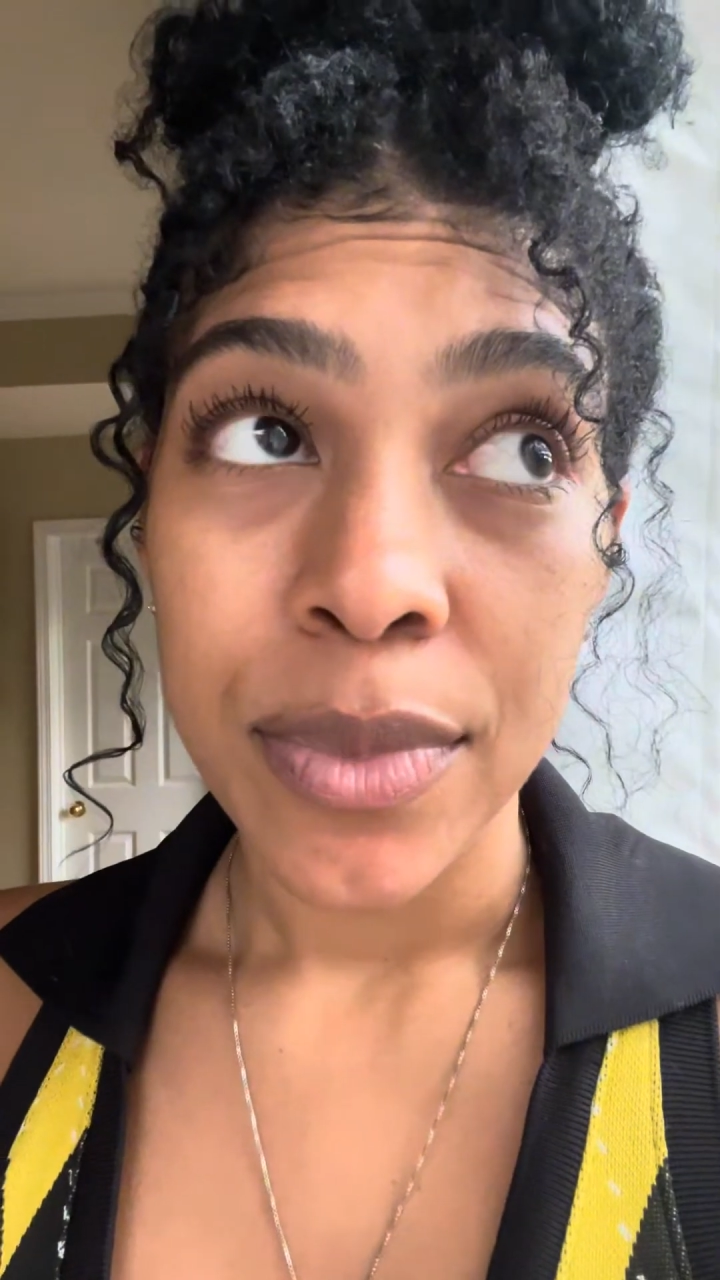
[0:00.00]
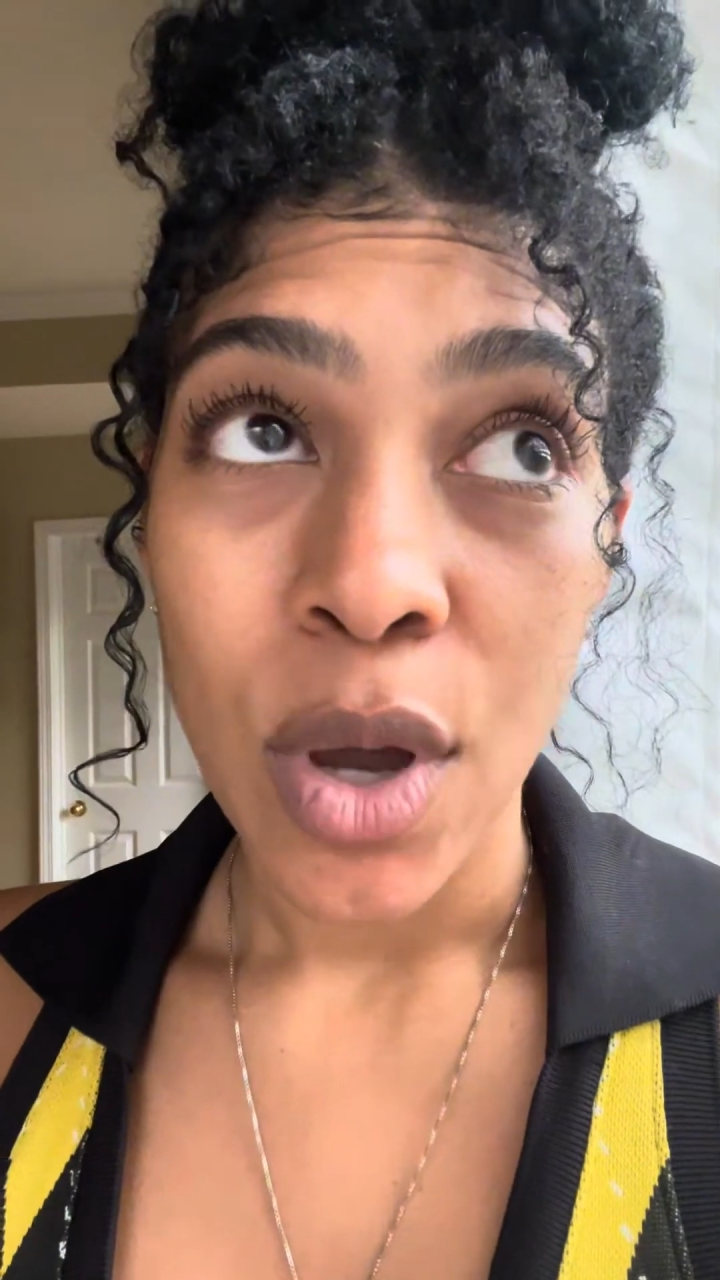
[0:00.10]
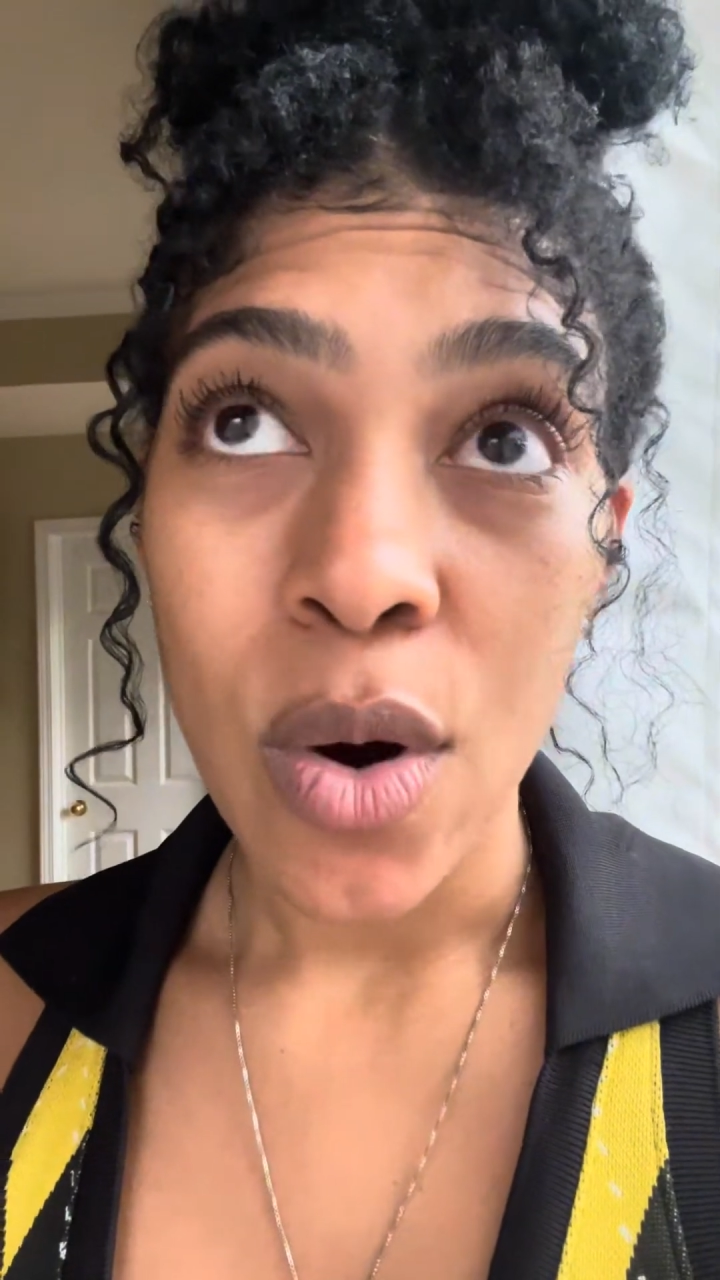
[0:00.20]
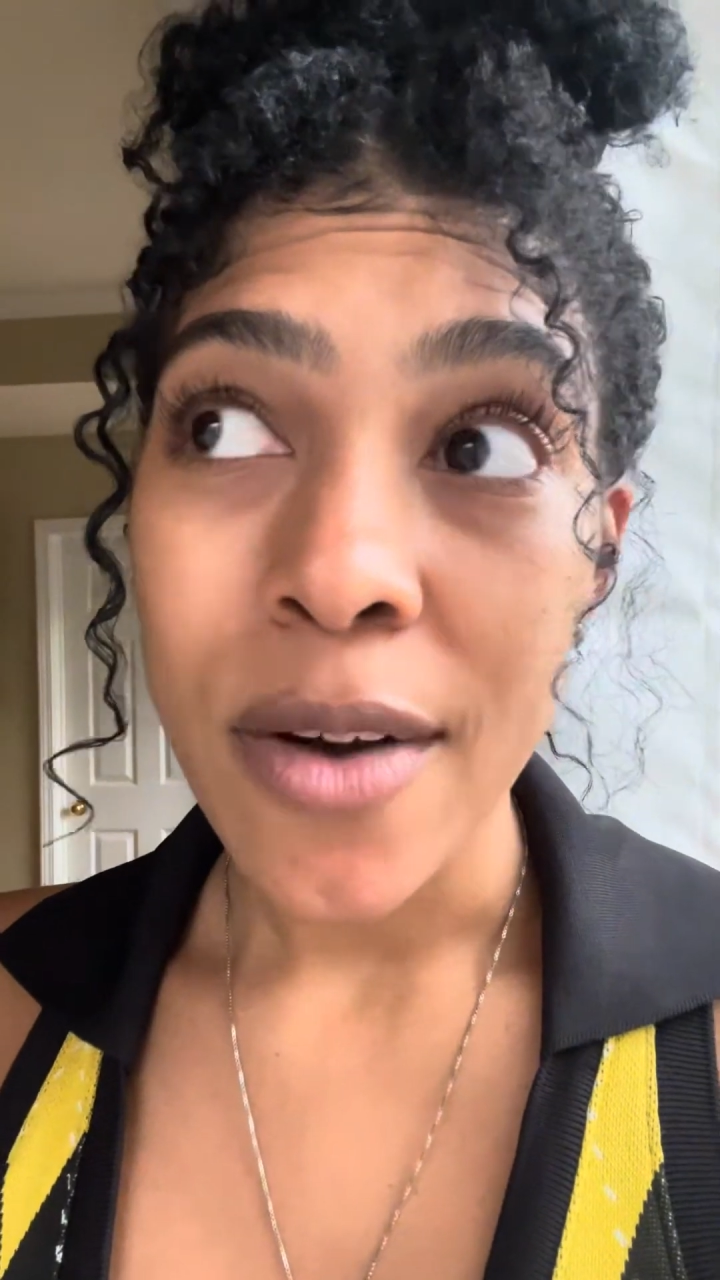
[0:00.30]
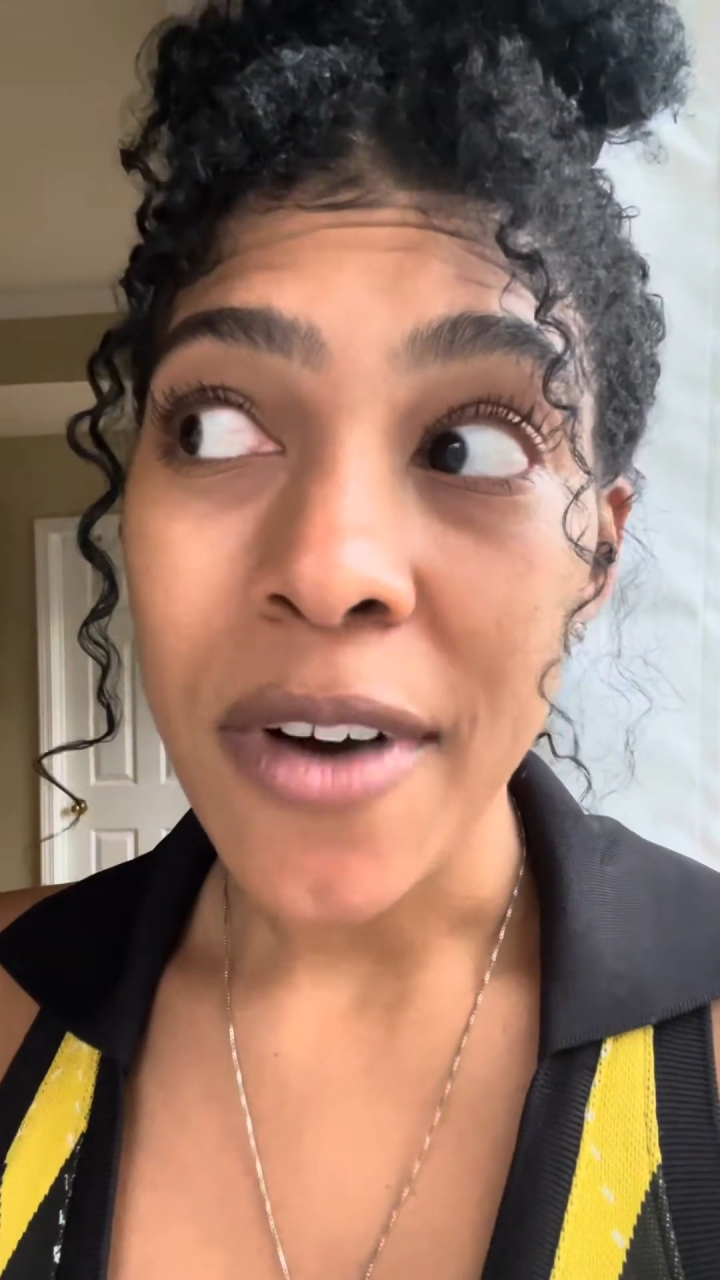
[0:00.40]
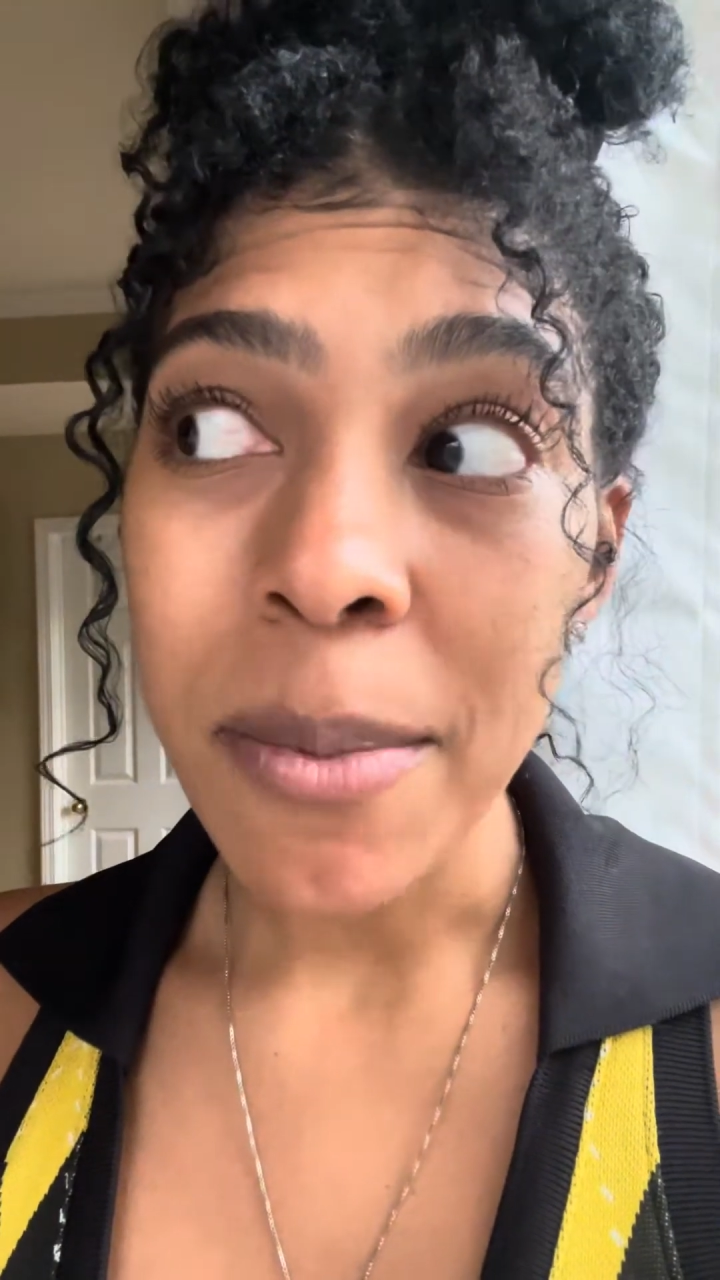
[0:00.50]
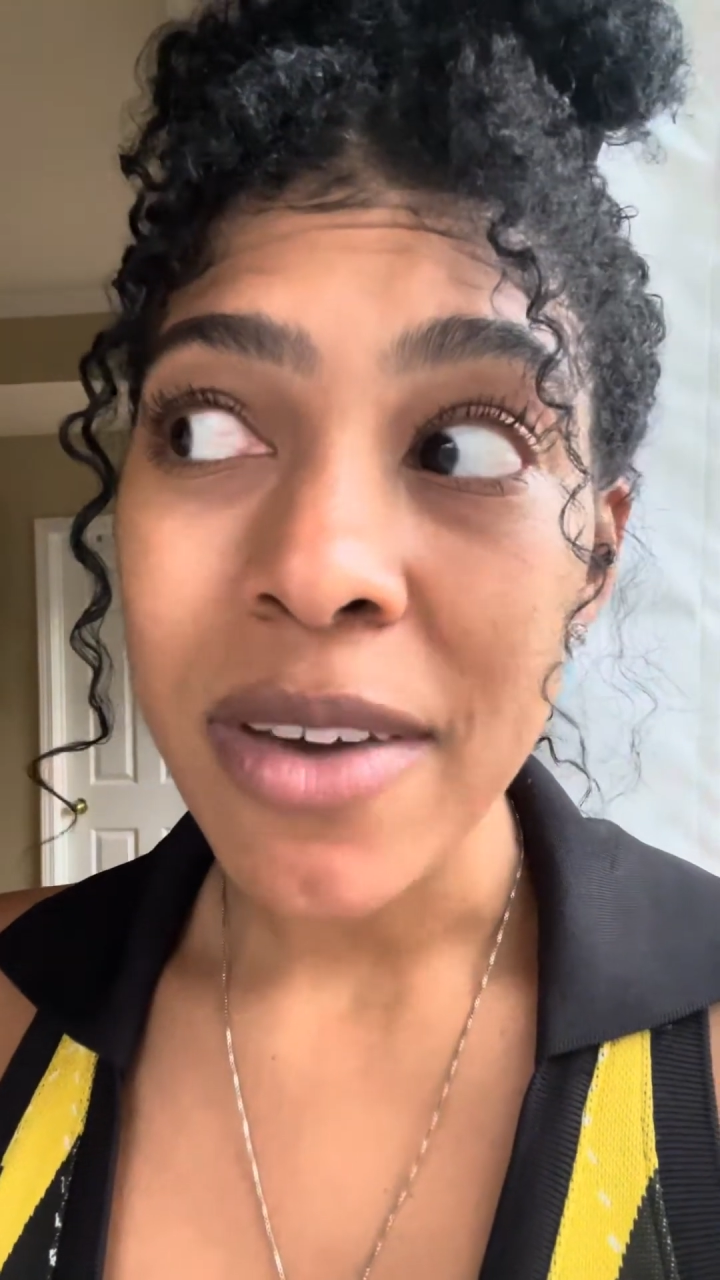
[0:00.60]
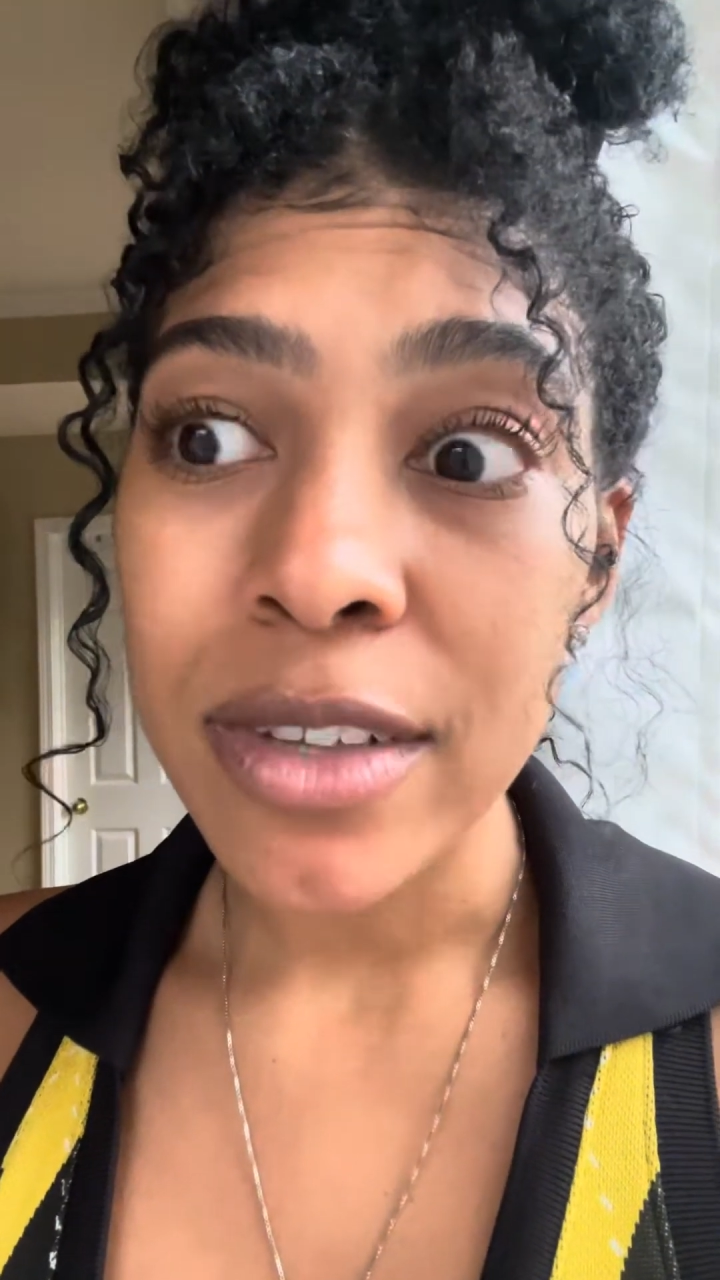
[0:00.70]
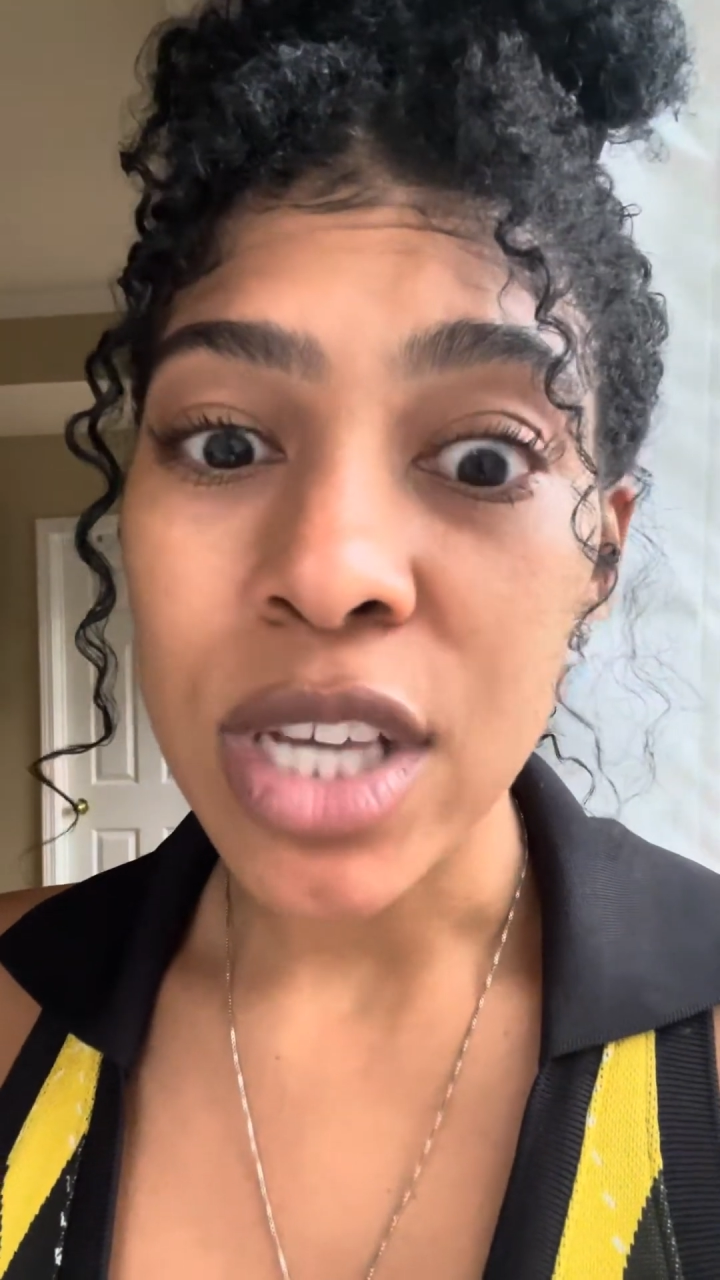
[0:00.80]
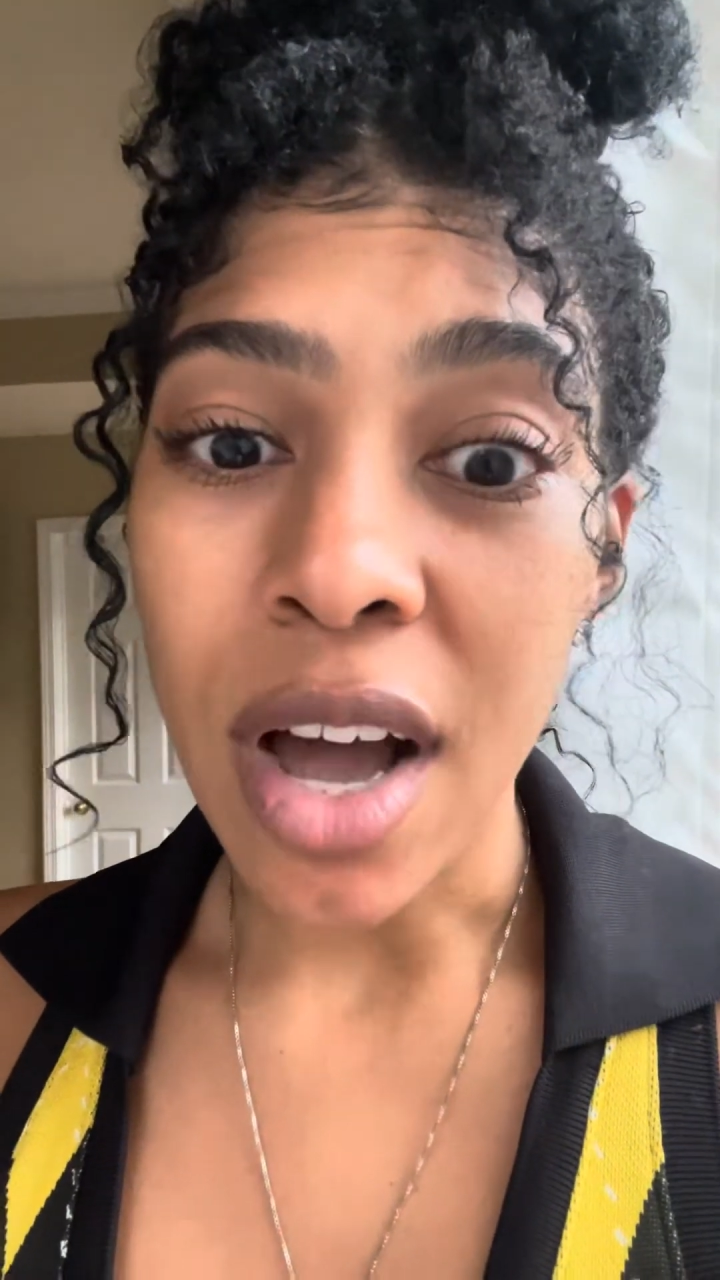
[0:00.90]
or if I'm
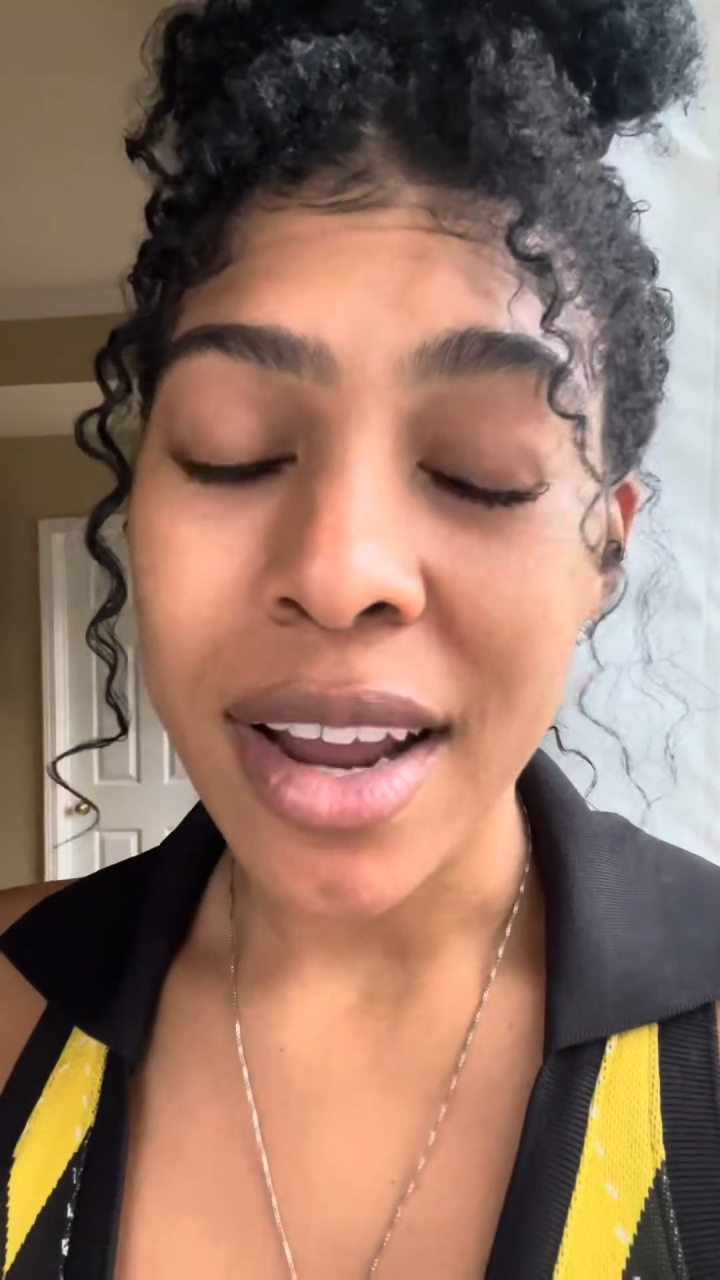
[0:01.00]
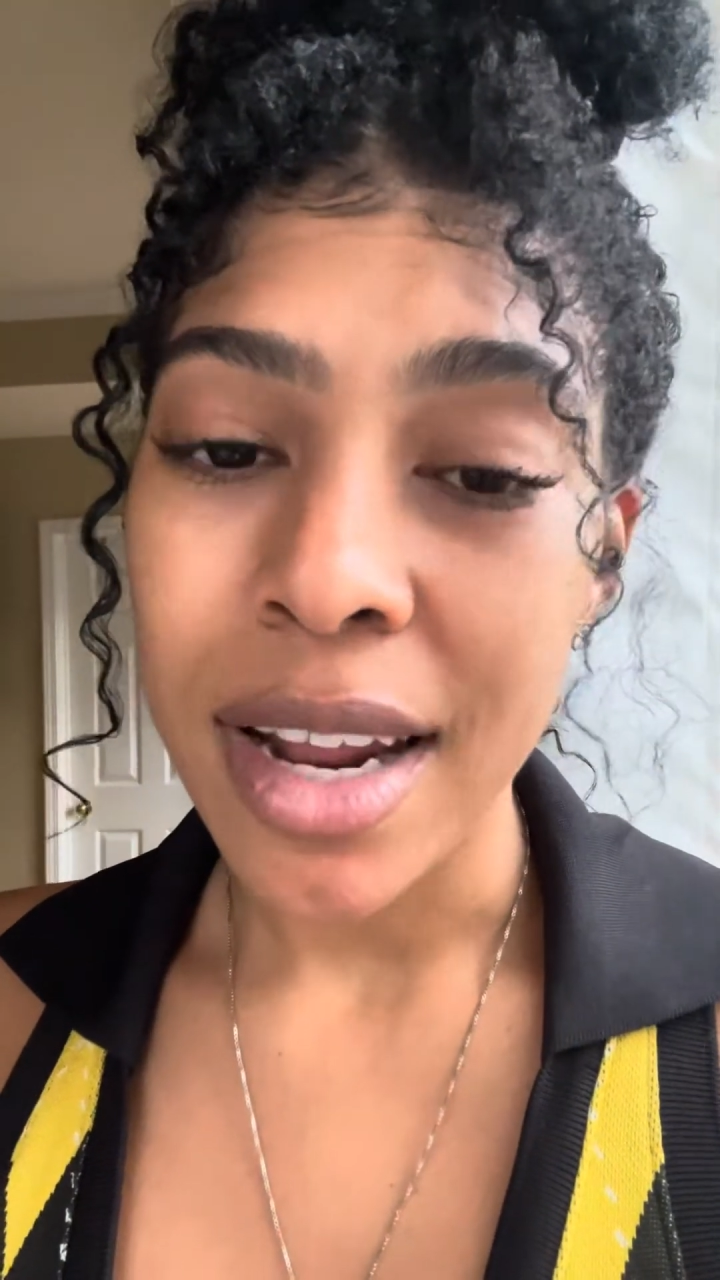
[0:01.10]
even talking